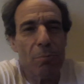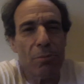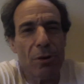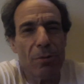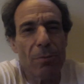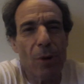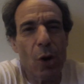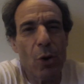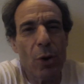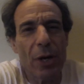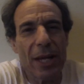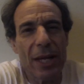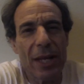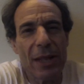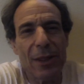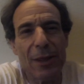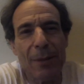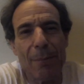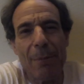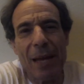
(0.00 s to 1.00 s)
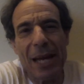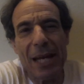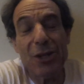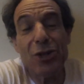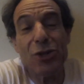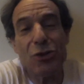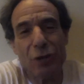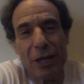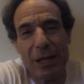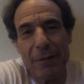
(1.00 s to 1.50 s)
promoting the
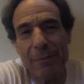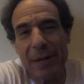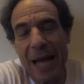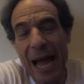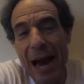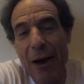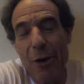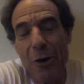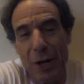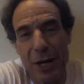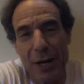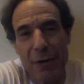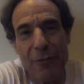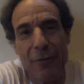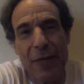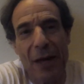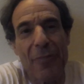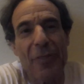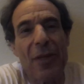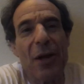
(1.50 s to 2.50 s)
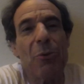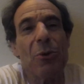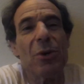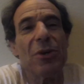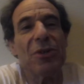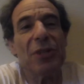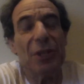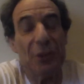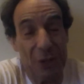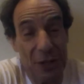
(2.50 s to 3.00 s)
mainstream narrative that there
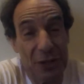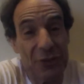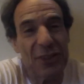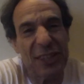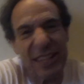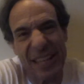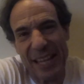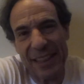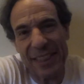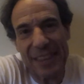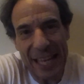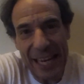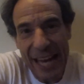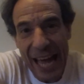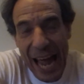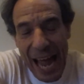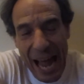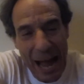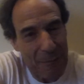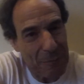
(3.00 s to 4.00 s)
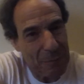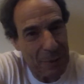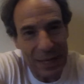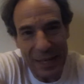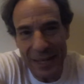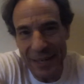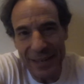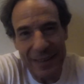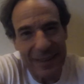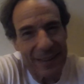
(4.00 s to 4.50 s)
was this incident that
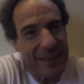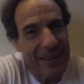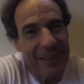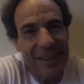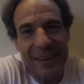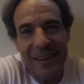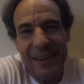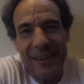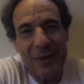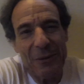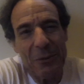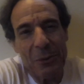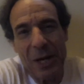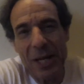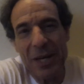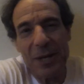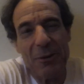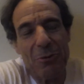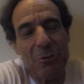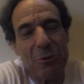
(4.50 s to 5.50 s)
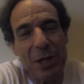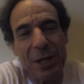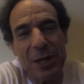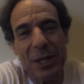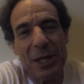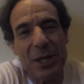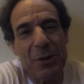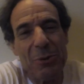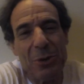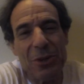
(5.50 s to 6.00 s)
happened when
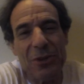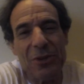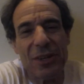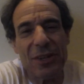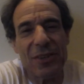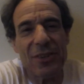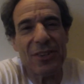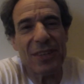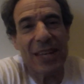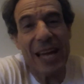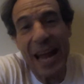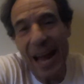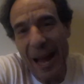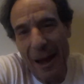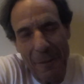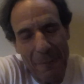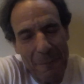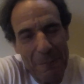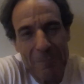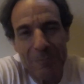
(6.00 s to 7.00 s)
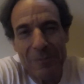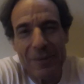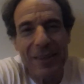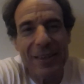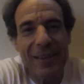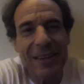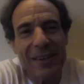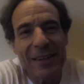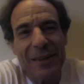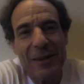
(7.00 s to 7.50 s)
really it was a scam.
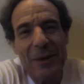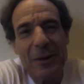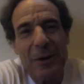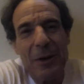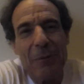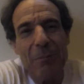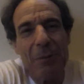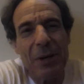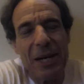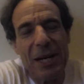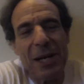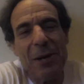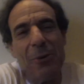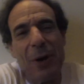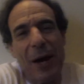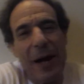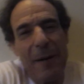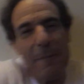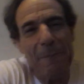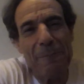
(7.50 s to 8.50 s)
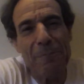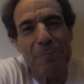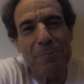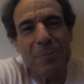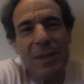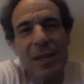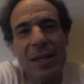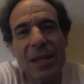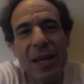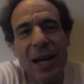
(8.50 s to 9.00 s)
But anyway,
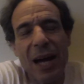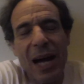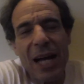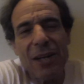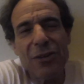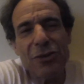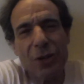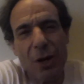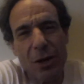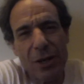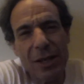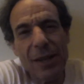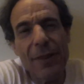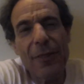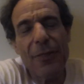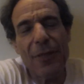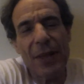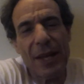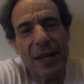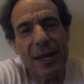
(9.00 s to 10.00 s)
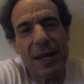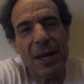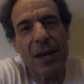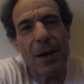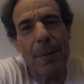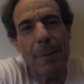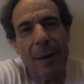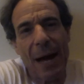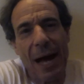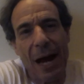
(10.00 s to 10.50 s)
I started
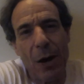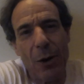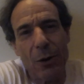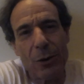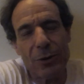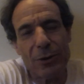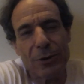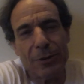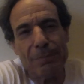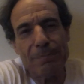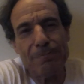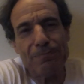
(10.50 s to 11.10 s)
thinking about